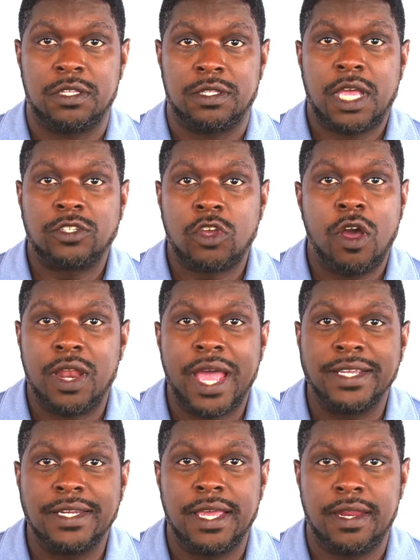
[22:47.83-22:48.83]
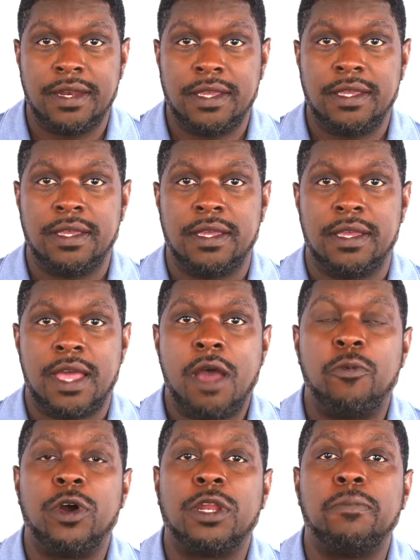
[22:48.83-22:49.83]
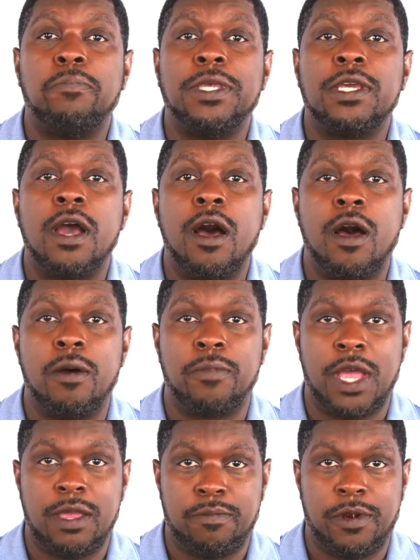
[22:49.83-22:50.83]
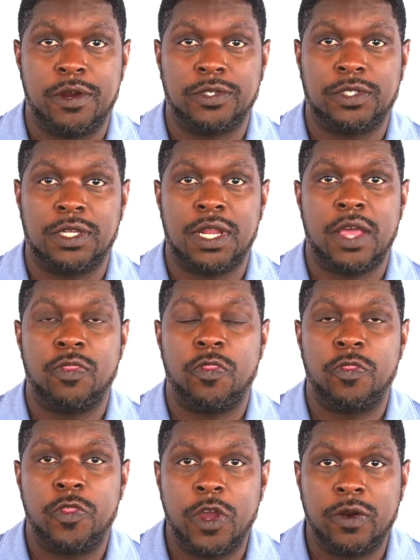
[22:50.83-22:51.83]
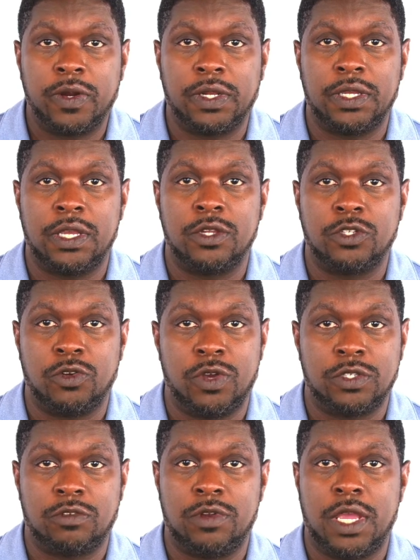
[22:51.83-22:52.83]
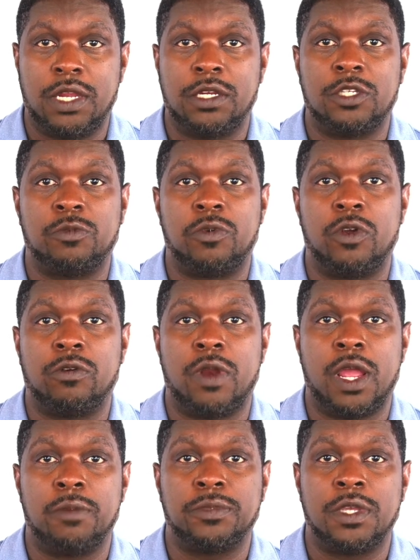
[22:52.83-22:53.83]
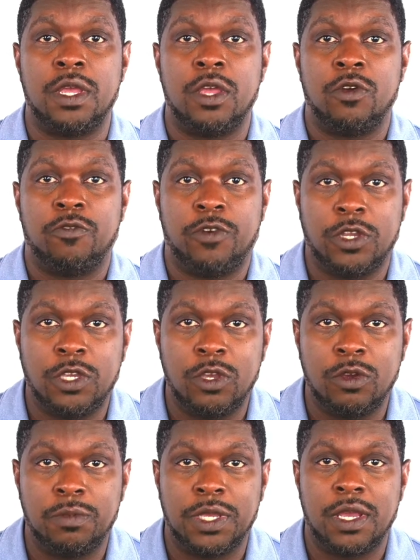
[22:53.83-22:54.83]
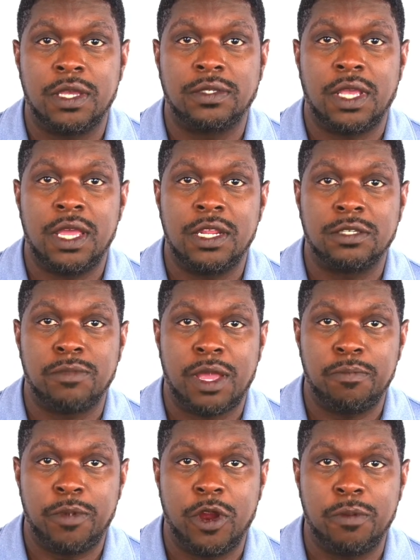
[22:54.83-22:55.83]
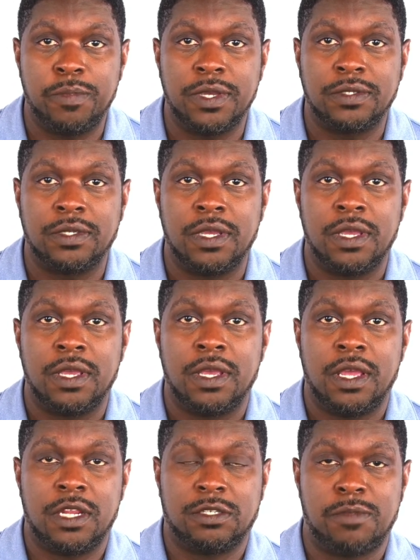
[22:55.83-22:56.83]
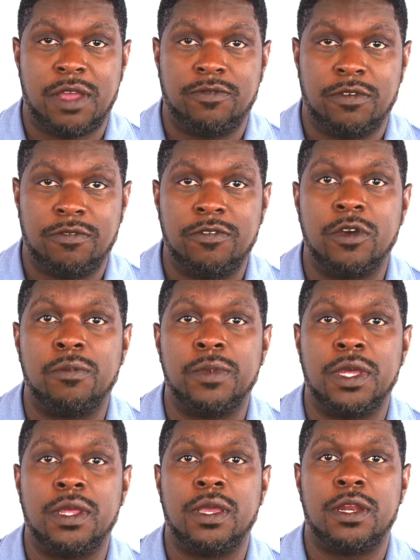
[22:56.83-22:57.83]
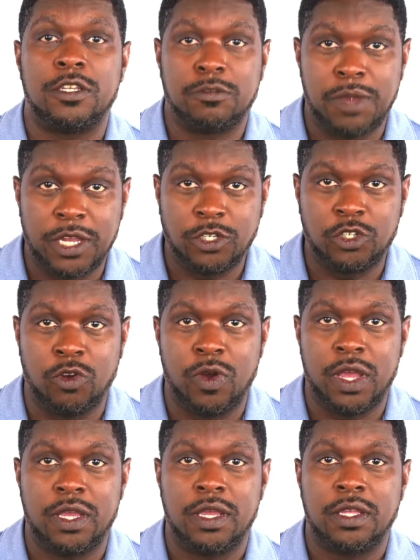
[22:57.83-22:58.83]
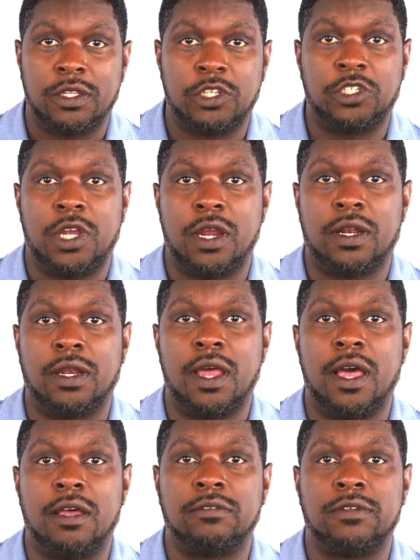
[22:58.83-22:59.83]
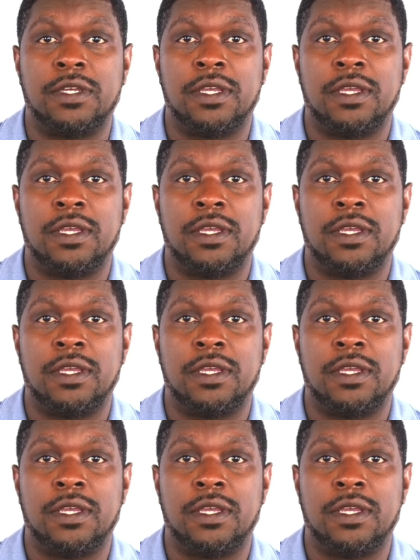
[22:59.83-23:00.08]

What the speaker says: That's called identity. I want to become a person that thoroughly enjoys creating these programs for you, because it is my purpose, it is my fulfillment, it is my joy to share the love.